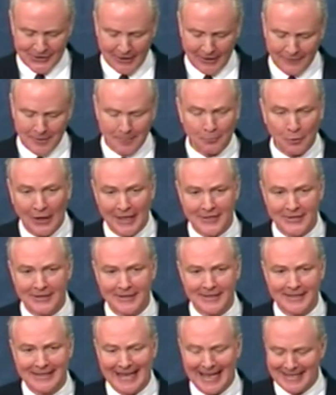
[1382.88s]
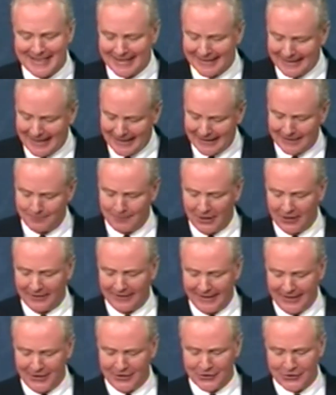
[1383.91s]
of the president's designated Middle
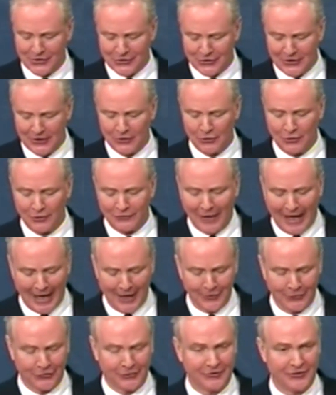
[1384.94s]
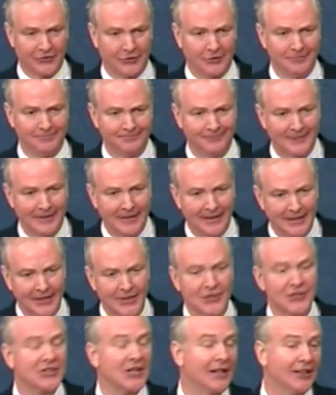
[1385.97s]
East senior advisor,
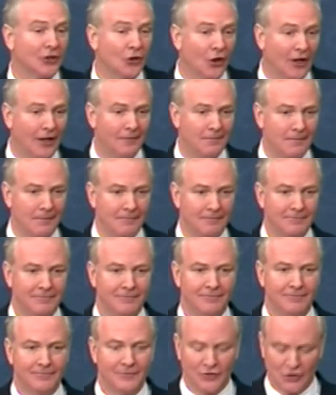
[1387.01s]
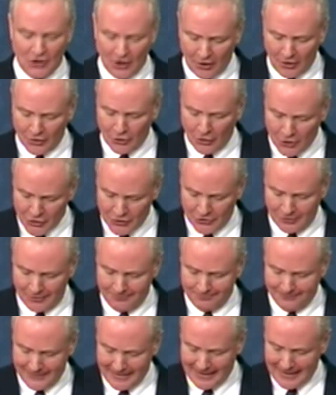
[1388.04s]
his son-in-law, Jared Kushner,
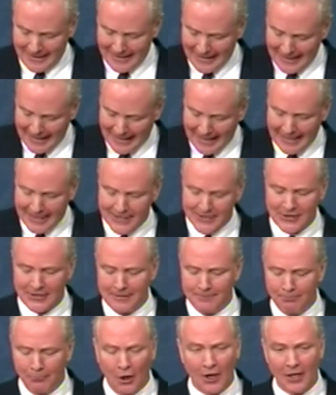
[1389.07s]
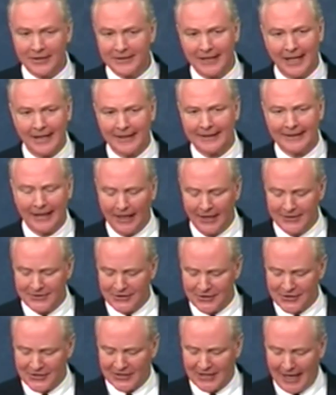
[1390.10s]
has embarked on an
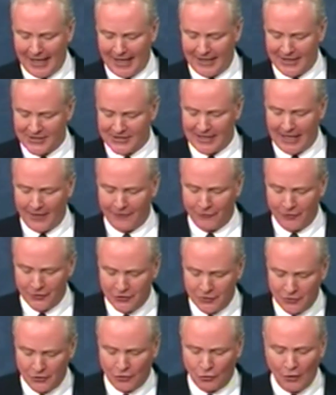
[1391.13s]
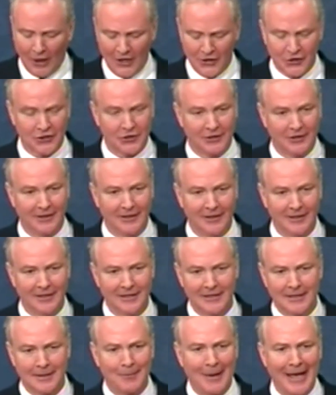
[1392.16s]
undisguised effort to crush
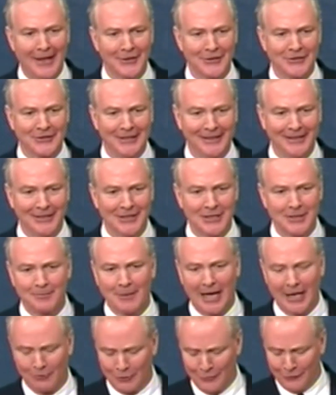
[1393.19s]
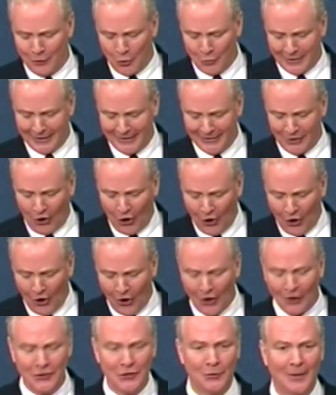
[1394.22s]
the Palestinians by revoking
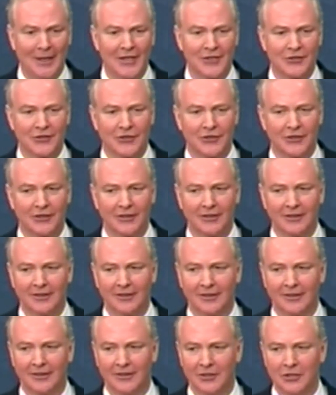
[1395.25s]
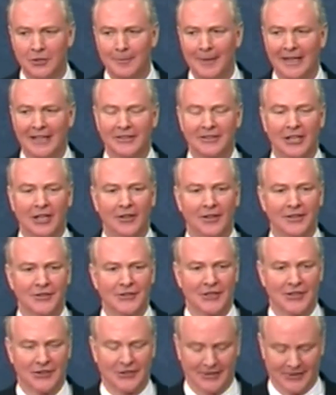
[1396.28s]
all U.S. humanitarian
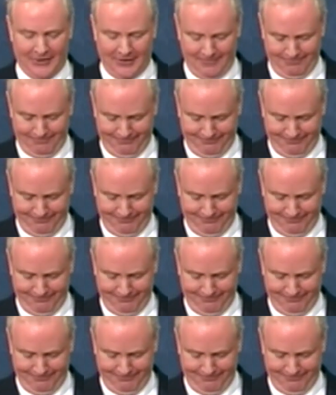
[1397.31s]
assistance.